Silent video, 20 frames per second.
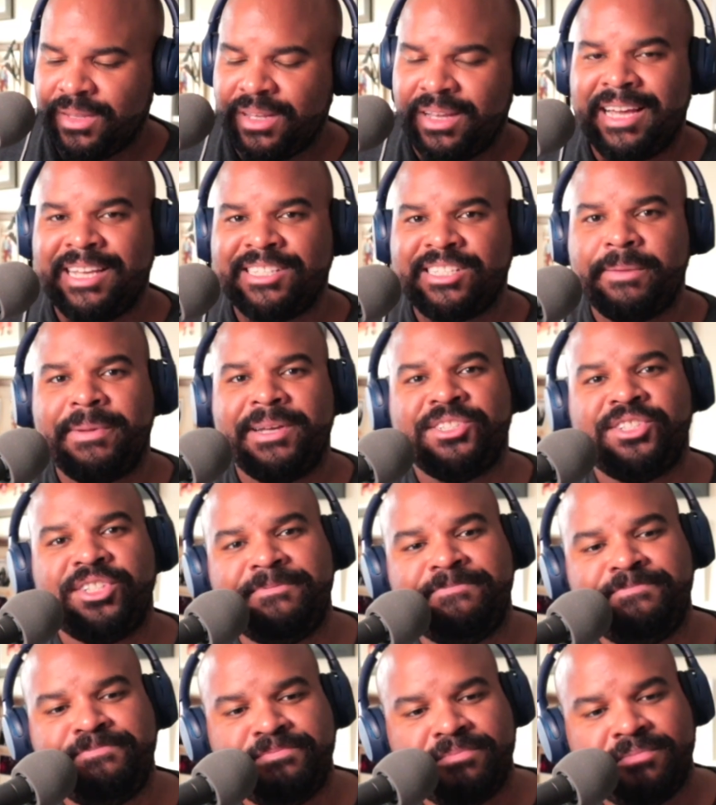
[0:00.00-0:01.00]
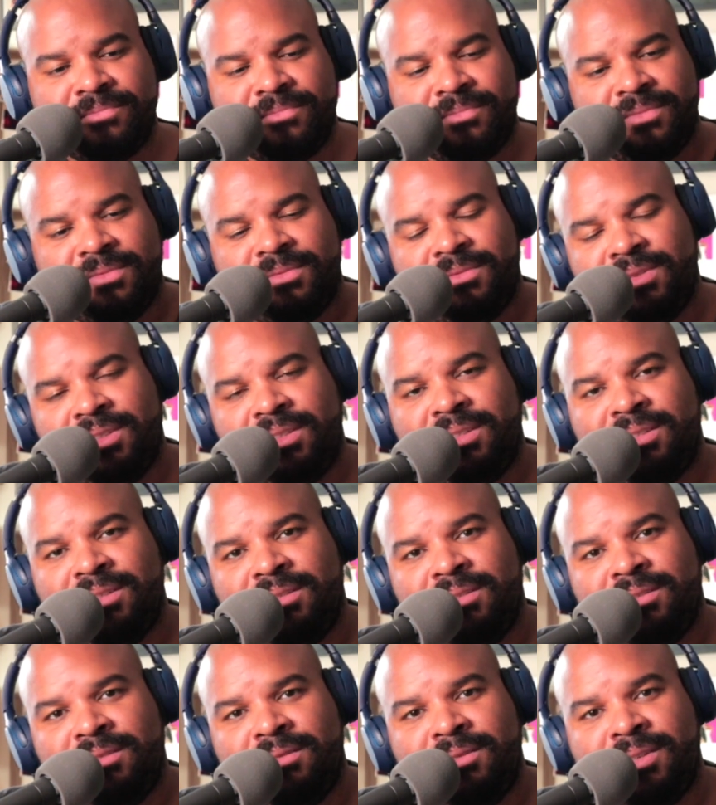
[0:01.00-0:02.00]
As I mentioned,
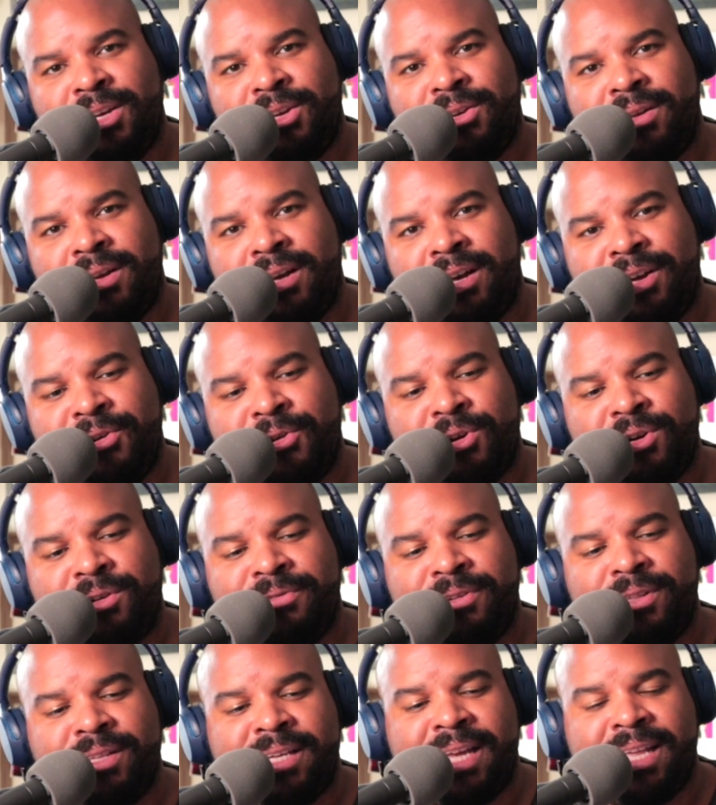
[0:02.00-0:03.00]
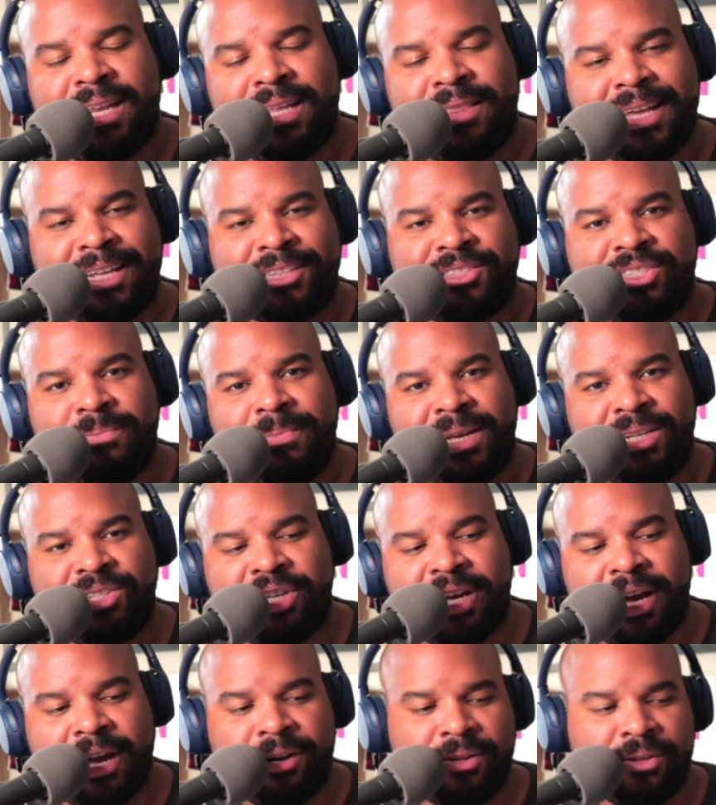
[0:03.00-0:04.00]
Nerd Affiliated, that's the main
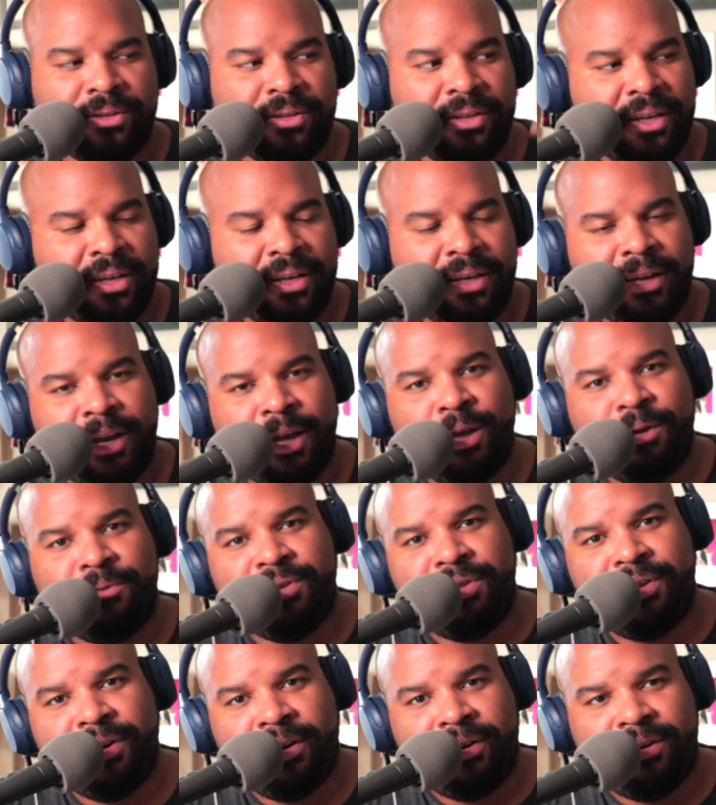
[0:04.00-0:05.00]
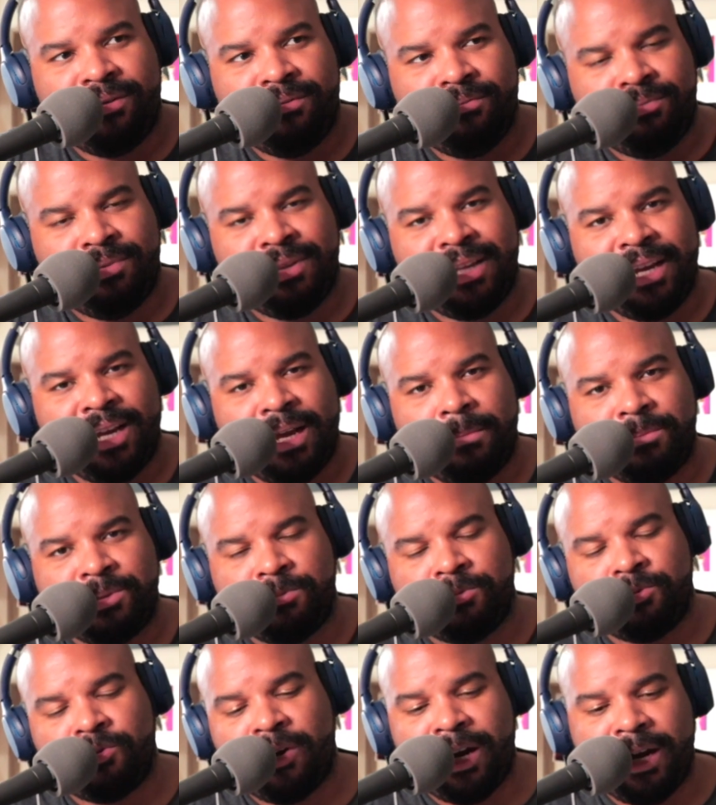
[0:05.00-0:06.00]
channel. Head over there, like, comment,
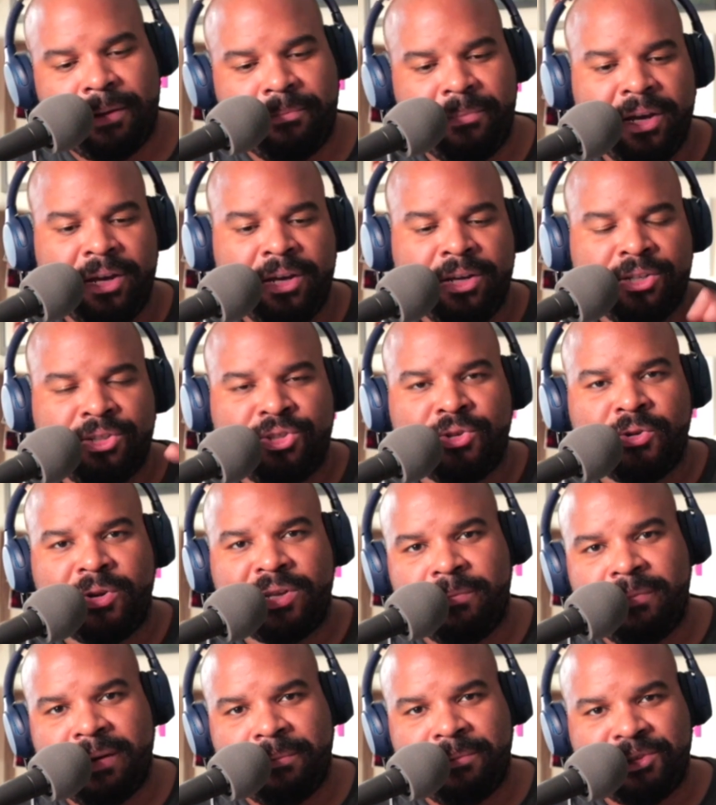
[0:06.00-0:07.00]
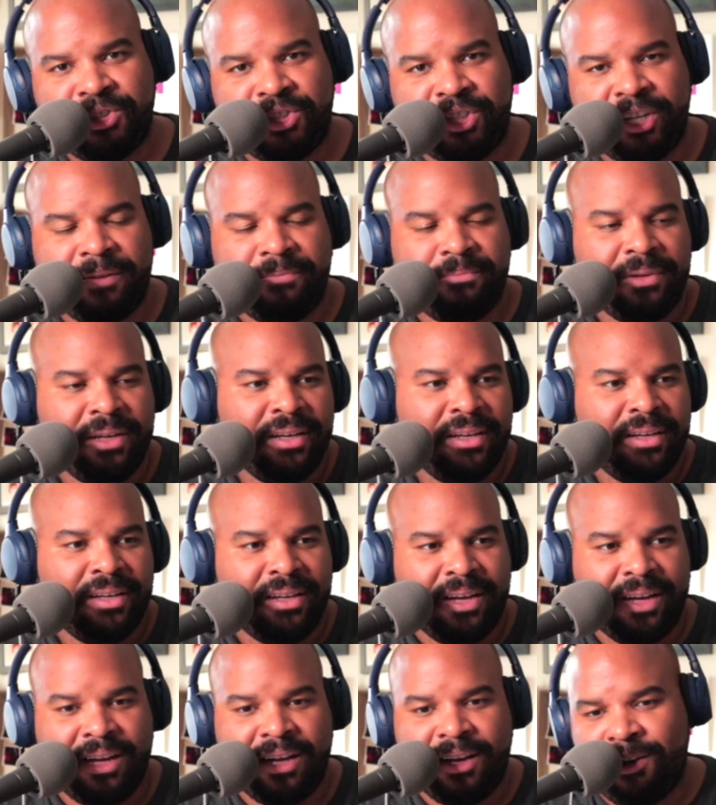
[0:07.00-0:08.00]
subscribe, join the membership,
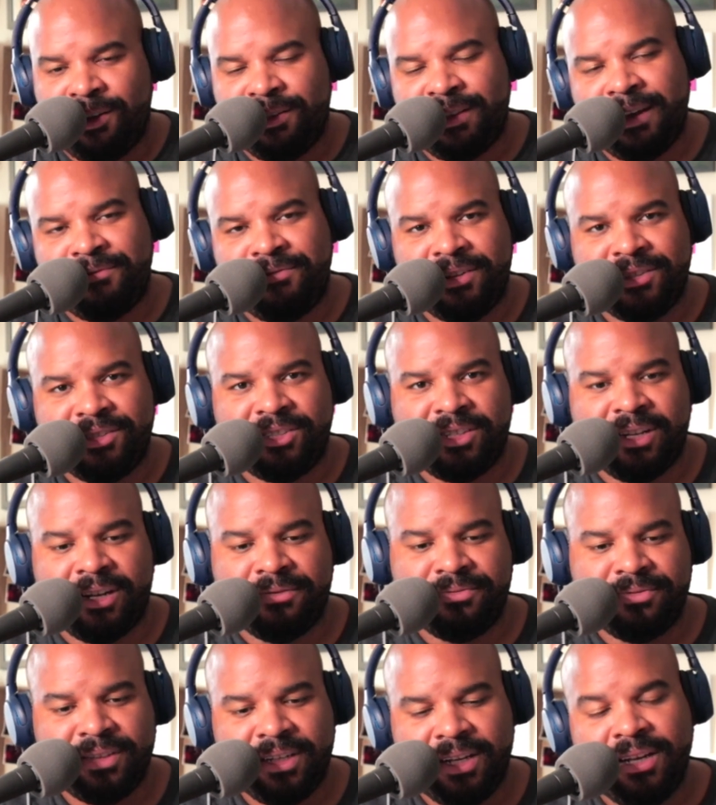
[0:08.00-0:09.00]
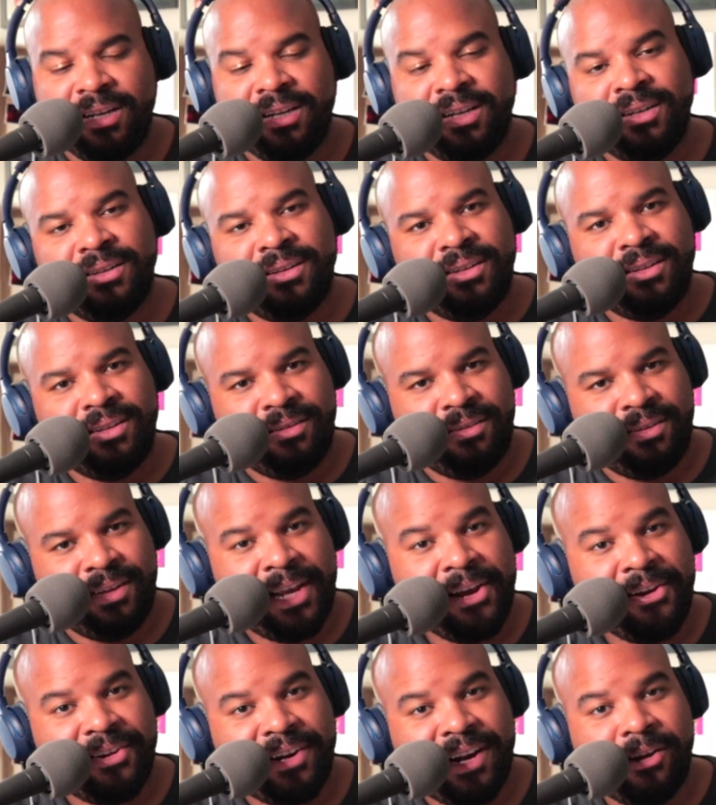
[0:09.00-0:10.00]
all that fun stuff.
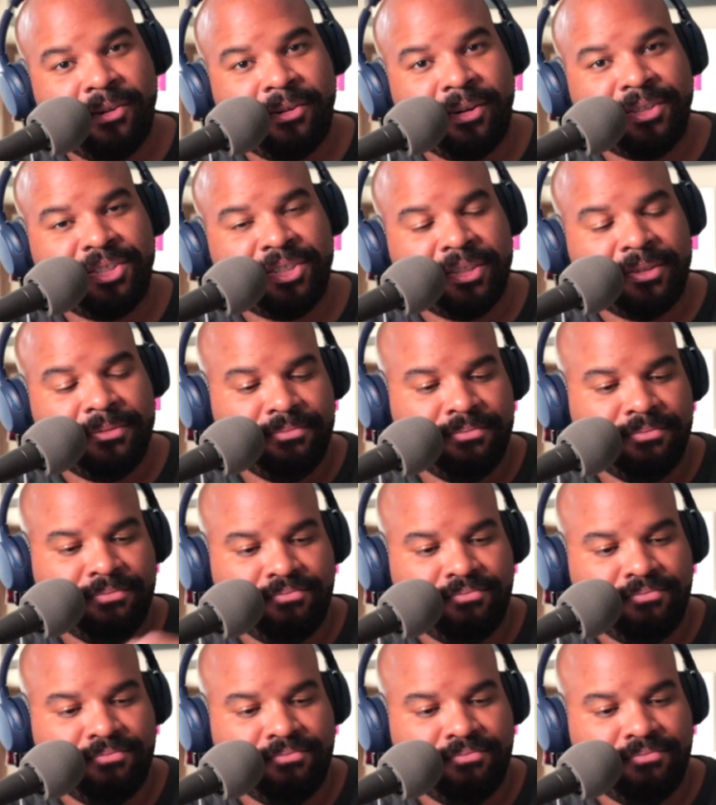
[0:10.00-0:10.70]
Here at Hey Archer,